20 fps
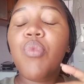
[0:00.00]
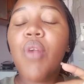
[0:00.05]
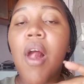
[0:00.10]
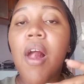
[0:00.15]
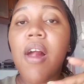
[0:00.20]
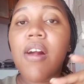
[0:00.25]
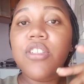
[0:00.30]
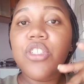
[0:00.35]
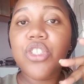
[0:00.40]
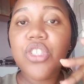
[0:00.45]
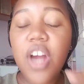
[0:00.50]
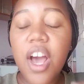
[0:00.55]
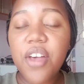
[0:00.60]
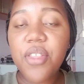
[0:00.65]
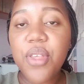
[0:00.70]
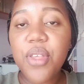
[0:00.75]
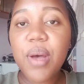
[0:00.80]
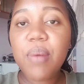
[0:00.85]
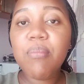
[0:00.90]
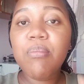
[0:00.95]
Try
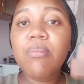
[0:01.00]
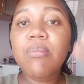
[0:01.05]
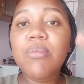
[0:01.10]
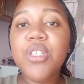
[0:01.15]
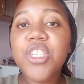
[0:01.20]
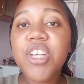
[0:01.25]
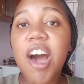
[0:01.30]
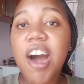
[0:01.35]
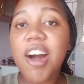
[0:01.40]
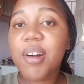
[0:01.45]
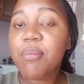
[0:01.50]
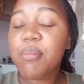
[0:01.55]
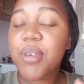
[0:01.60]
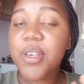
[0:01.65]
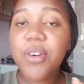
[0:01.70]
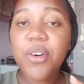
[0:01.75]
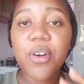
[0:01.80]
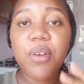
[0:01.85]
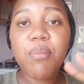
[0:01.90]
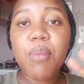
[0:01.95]
them, tag me
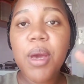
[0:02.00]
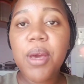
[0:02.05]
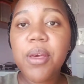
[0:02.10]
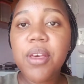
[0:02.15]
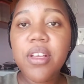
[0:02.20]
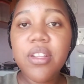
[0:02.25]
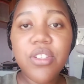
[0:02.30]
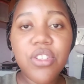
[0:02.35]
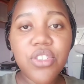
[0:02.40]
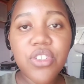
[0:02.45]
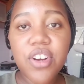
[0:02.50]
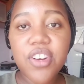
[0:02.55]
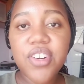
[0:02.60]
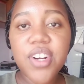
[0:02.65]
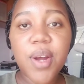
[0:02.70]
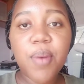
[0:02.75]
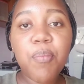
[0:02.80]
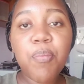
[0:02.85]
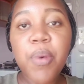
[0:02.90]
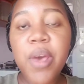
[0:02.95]
on my
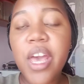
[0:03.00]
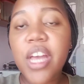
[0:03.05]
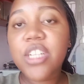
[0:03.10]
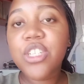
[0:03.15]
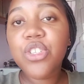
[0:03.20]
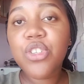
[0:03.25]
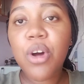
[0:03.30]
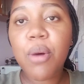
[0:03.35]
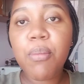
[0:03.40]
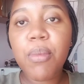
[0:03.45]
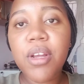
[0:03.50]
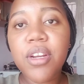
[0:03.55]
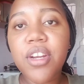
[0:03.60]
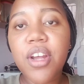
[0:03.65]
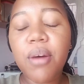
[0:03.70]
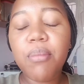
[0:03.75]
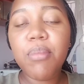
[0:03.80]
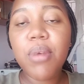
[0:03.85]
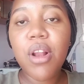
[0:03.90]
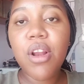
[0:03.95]
Instagram page, comment
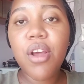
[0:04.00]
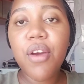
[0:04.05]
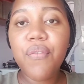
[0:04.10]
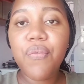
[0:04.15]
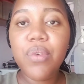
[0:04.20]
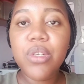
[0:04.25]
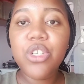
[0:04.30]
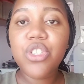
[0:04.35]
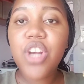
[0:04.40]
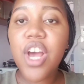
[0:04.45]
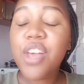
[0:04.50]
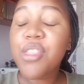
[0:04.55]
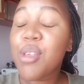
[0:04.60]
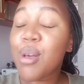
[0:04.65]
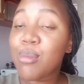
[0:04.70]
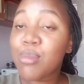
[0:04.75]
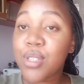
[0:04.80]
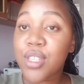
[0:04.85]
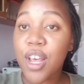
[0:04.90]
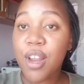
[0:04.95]
down below if you try them,
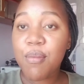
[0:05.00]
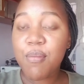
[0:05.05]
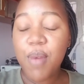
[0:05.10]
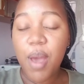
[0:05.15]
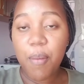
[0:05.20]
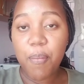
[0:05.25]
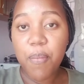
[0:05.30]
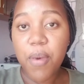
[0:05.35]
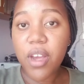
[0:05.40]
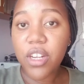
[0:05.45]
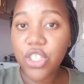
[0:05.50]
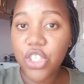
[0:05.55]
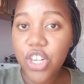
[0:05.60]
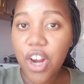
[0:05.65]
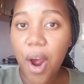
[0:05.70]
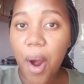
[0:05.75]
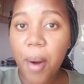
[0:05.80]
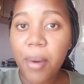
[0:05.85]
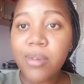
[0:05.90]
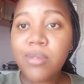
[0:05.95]
send me a
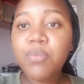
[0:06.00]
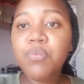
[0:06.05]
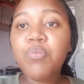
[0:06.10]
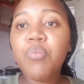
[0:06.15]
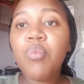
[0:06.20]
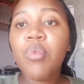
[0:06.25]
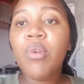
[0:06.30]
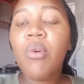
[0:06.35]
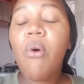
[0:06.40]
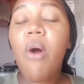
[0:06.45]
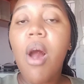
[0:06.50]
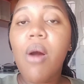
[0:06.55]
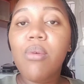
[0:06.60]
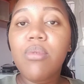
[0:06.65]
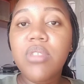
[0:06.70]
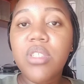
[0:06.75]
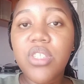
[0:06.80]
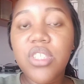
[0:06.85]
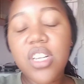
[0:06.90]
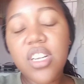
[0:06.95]
picture. I
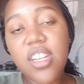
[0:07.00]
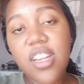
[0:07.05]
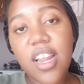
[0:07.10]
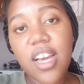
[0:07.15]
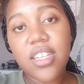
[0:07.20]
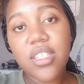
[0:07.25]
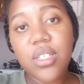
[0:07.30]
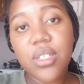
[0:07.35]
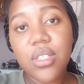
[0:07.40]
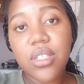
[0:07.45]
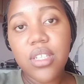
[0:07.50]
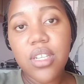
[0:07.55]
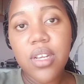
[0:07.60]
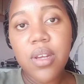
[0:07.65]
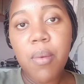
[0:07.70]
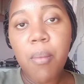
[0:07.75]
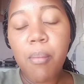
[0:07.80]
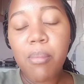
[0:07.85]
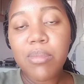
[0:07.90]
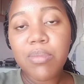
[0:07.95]
would really like to see
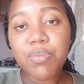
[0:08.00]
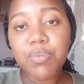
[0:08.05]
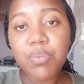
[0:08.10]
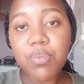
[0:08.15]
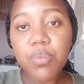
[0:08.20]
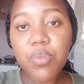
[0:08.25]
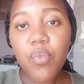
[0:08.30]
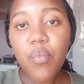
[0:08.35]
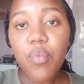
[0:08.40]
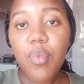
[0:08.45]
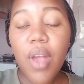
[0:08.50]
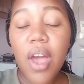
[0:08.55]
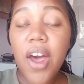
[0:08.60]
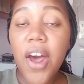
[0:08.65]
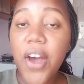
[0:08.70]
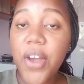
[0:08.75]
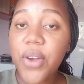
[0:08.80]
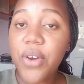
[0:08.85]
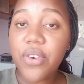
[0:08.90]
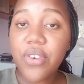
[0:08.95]
how
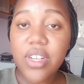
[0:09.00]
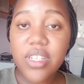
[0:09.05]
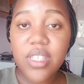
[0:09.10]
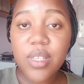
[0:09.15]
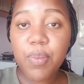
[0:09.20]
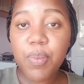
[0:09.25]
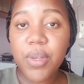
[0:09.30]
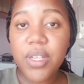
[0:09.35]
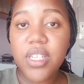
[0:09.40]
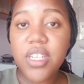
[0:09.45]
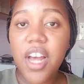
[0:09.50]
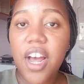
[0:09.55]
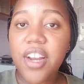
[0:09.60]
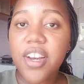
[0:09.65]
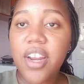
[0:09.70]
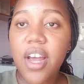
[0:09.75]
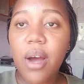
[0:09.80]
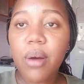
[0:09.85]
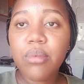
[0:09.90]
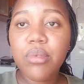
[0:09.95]
your recipe turned
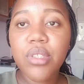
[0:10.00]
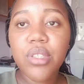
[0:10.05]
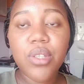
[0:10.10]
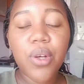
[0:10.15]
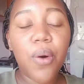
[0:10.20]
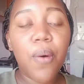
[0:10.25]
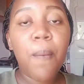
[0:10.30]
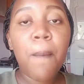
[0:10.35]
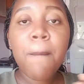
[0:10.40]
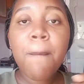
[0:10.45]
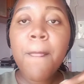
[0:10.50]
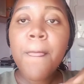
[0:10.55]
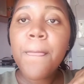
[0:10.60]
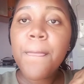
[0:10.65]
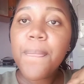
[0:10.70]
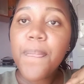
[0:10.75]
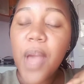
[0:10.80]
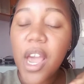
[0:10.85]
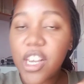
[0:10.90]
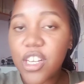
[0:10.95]
out. So
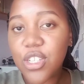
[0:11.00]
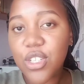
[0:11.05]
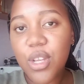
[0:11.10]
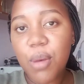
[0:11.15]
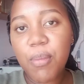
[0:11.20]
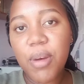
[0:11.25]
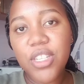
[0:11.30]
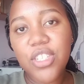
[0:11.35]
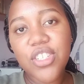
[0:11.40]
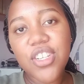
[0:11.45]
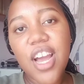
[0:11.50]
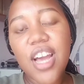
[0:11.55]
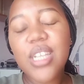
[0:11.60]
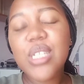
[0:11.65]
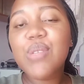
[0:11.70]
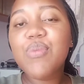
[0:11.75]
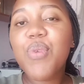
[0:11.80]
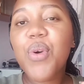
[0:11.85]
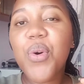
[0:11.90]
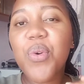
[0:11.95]
thank you so much, guys,
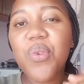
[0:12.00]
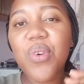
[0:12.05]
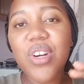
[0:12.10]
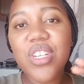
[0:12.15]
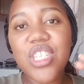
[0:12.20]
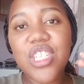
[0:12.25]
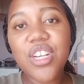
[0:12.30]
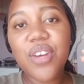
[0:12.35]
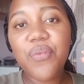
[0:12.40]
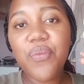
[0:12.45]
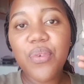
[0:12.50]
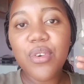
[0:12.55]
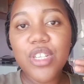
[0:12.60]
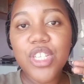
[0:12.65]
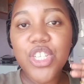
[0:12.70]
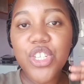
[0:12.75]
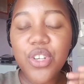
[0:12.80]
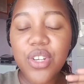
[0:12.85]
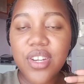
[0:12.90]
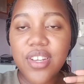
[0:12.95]
for watching, for
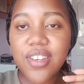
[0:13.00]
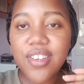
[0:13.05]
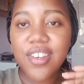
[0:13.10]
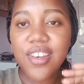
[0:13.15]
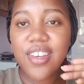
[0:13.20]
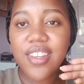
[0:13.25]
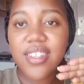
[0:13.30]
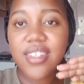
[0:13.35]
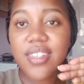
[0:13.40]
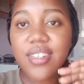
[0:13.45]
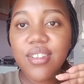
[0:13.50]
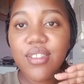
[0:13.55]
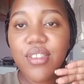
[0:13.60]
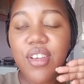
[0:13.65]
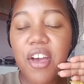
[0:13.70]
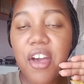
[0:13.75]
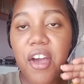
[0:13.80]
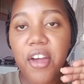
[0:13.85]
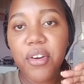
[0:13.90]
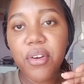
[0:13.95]
tuning in till the
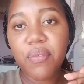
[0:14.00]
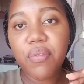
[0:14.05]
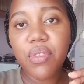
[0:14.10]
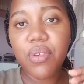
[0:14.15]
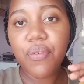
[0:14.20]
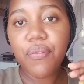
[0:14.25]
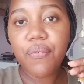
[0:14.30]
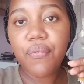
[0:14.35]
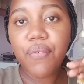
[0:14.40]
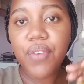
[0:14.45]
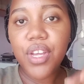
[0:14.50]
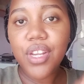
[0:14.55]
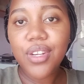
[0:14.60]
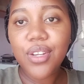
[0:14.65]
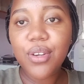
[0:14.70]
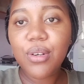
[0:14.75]
end of the video.